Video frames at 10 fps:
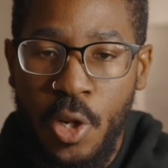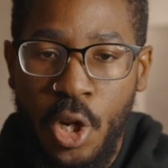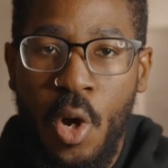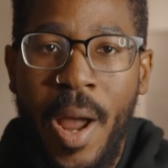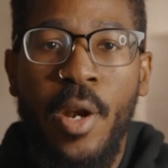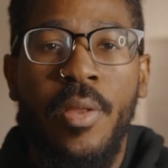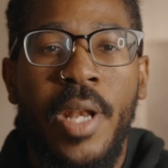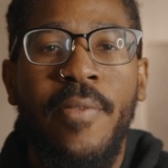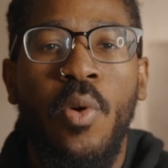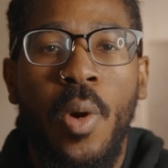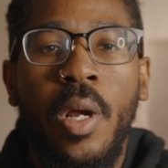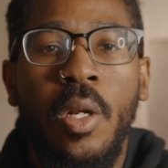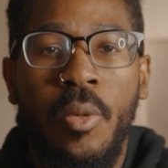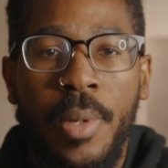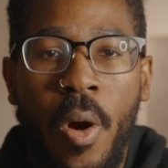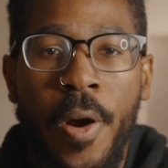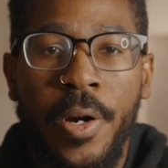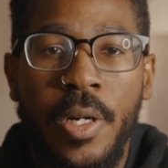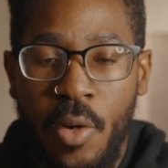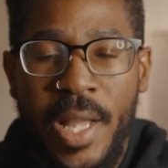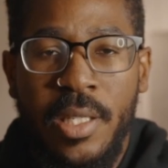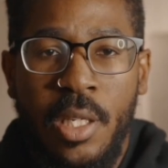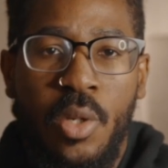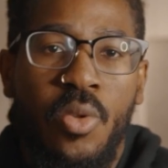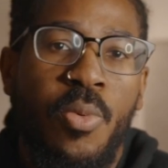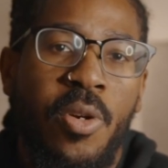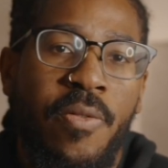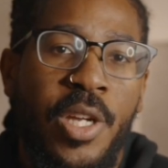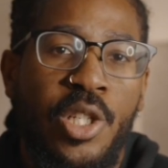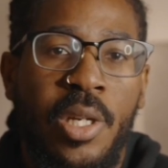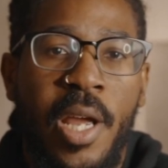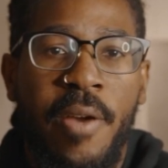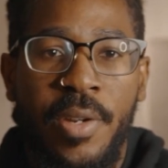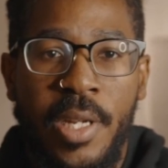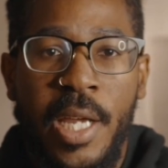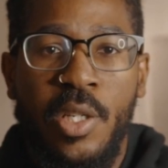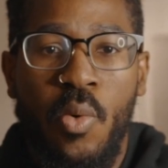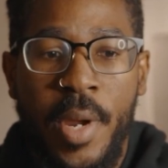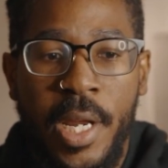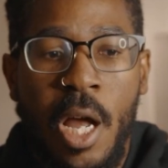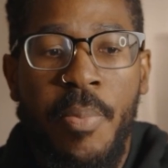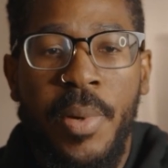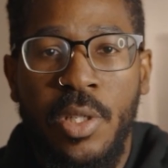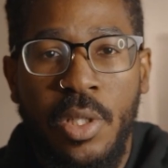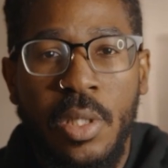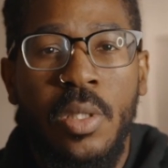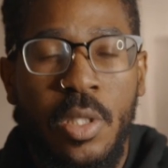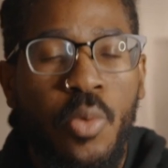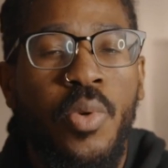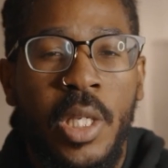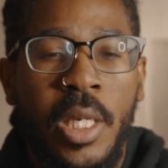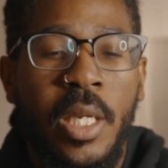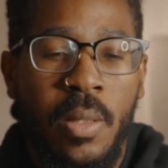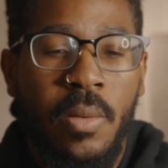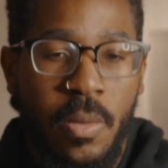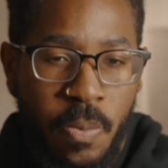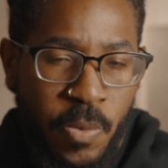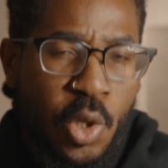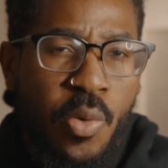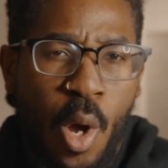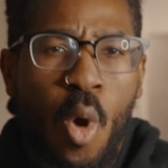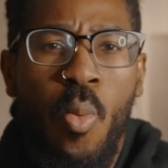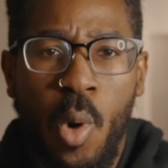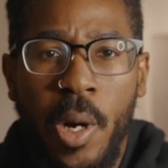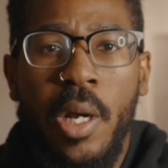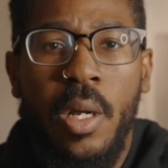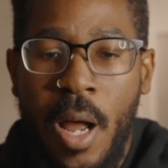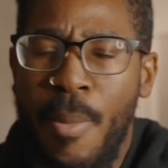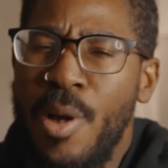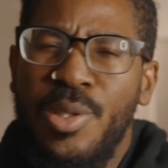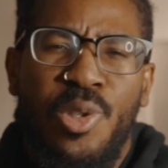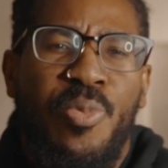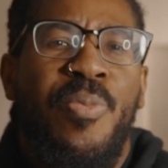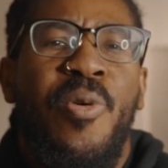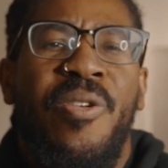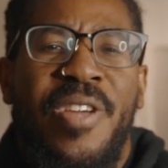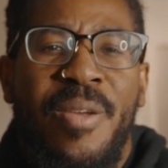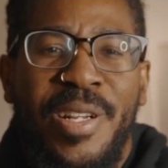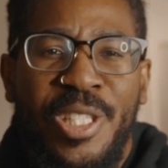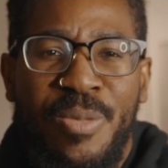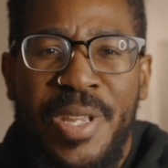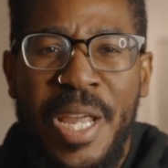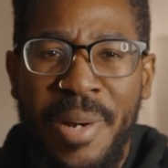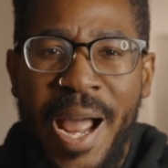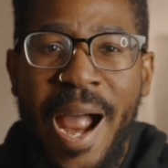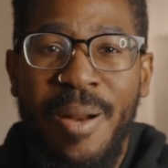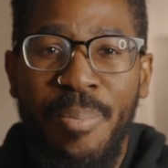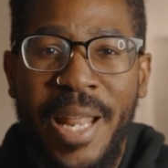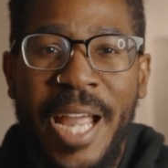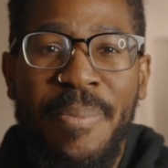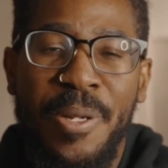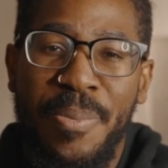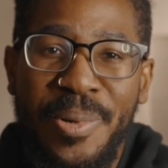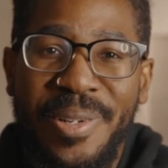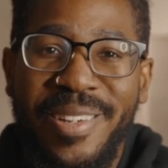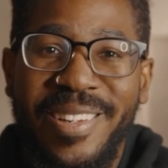you know, I know that I have to work a little bit harder. That's a huge motivation every day to wake up and to really do the homework. I'm also super motivated by just being able to hire Black people.